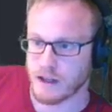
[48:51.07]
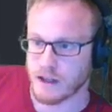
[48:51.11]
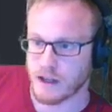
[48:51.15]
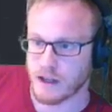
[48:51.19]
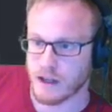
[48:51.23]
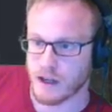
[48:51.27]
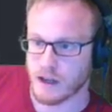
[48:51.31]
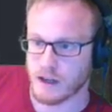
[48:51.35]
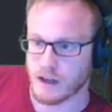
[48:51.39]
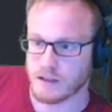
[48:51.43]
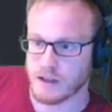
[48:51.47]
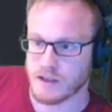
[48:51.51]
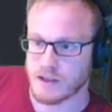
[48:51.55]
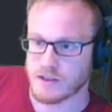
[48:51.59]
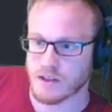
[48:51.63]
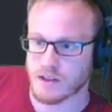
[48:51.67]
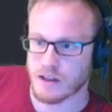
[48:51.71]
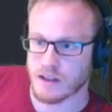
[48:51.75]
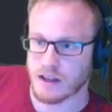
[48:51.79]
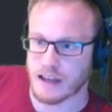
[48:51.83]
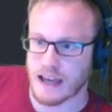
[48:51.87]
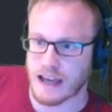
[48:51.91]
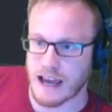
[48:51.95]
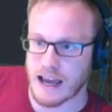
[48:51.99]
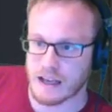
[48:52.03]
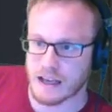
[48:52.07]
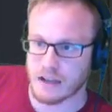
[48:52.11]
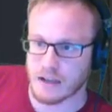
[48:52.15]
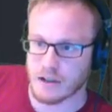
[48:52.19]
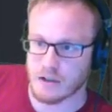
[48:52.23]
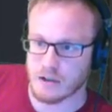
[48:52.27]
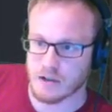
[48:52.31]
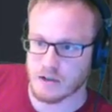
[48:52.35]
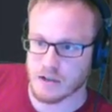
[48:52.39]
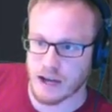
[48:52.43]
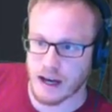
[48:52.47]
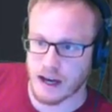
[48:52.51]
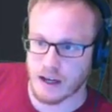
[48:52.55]
and these are the can
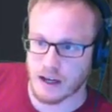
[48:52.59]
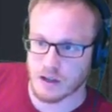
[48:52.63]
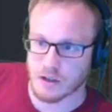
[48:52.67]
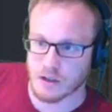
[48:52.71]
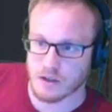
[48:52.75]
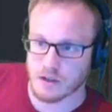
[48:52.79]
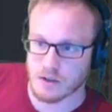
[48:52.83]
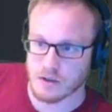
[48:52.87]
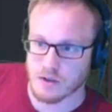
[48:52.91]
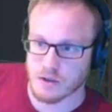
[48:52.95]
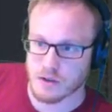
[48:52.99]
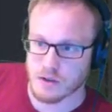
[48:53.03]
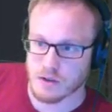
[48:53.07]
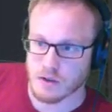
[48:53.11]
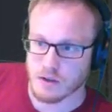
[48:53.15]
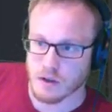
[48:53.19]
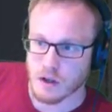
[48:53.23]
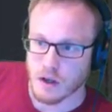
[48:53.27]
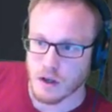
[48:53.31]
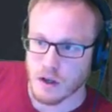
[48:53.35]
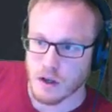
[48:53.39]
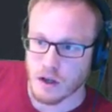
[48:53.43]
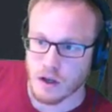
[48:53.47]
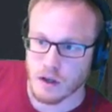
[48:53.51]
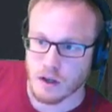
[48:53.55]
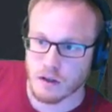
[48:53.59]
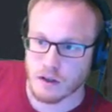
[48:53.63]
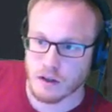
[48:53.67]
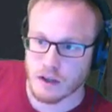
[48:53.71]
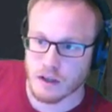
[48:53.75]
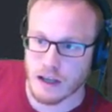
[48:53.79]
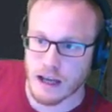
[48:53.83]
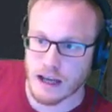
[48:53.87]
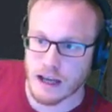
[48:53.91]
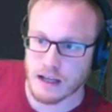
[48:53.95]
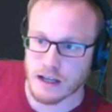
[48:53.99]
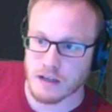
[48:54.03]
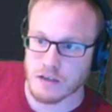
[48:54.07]
use actions. And the
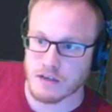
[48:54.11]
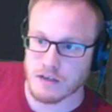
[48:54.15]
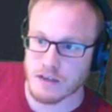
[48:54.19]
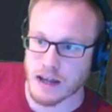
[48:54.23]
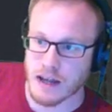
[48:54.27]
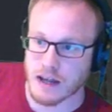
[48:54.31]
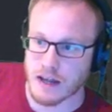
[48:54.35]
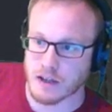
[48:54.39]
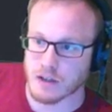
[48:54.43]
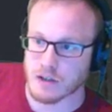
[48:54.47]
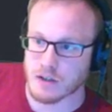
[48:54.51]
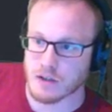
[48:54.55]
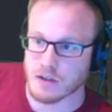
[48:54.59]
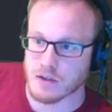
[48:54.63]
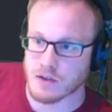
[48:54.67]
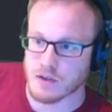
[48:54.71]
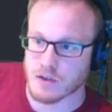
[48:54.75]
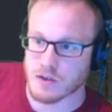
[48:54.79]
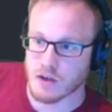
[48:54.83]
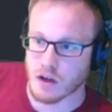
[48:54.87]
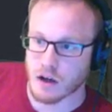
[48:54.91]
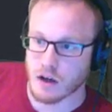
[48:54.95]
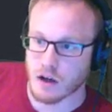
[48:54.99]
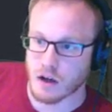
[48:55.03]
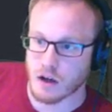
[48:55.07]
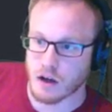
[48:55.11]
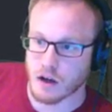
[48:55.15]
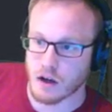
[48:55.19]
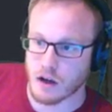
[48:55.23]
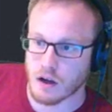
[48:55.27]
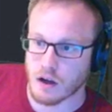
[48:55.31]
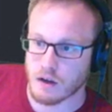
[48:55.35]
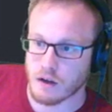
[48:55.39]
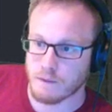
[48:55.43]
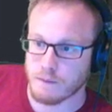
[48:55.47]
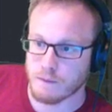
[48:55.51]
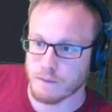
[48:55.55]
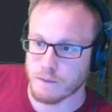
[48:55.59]
can use actions
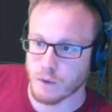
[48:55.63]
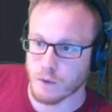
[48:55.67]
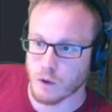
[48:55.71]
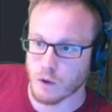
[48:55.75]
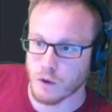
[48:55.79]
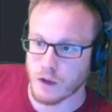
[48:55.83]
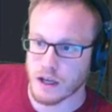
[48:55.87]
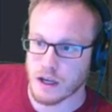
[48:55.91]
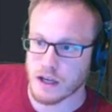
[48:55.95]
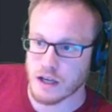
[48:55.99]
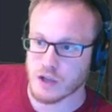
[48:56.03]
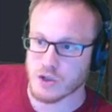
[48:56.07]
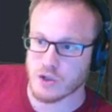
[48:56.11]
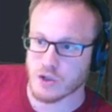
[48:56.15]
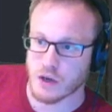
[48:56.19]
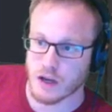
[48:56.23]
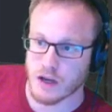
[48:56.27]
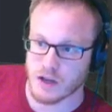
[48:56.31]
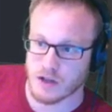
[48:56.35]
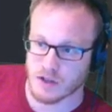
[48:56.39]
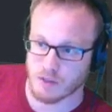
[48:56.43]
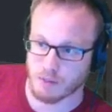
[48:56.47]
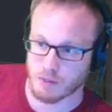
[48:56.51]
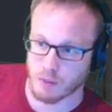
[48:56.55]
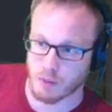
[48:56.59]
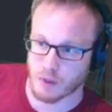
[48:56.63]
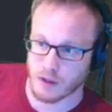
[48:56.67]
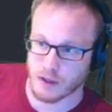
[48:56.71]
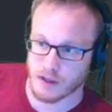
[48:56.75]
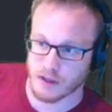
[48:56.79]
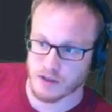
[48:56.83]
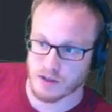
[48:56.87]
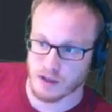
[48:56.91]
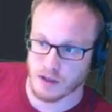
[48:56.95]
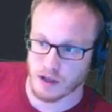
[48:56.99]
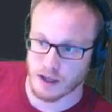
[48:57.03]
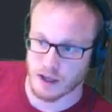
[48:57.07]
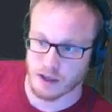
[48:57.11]
are for interest
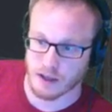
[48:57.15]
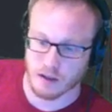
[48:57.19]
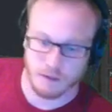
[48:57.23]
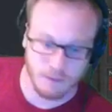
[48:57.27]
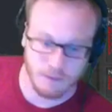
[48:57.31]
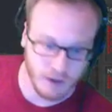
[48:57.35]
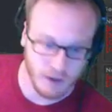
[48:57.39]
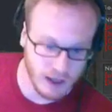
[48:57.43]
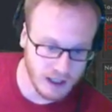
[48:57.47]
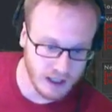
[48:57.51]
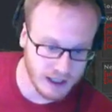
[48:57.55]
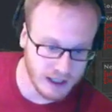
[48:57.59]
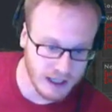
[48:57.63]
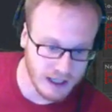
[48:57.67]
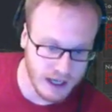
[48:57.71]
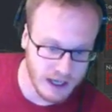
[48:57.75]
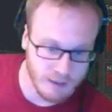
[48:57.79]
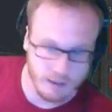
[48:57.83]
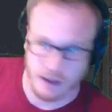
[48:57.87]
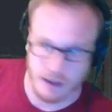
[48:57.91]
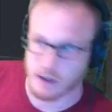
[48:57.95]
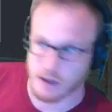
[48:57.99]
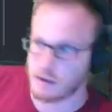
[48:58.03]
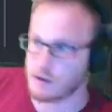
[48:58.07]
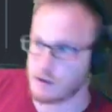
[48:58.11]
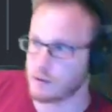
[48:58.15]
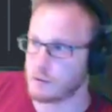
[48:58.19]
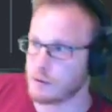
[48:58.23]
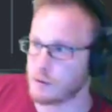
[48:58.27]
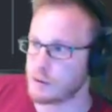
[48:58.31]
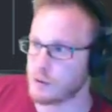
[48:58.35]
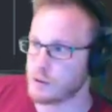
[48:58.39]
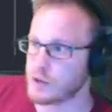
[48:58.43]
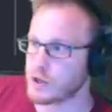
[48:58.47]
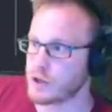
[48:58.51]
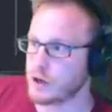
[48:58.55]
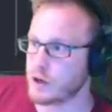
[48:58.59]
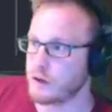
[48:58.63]
points, like the filing cabinet that we were
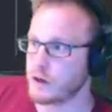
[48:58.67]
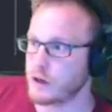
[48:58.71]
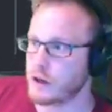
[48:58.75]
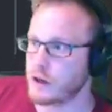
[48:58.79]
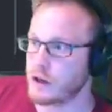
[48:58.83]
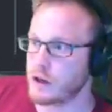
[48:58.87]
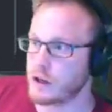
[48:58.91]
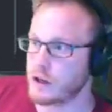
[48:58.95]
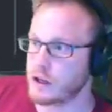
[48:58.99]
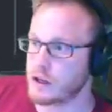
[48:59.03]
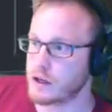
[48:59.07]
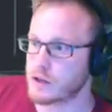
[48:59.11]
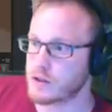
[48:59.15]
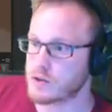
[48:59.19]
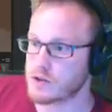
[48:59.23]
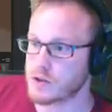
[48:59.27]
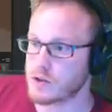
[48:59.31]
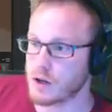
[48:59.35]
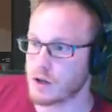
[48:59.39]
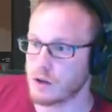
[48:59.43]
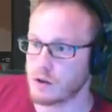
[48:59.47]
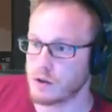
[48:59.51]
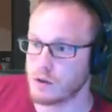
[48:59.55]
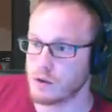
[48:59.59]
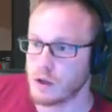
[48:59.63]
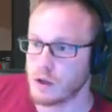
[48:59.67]
showing earlier. So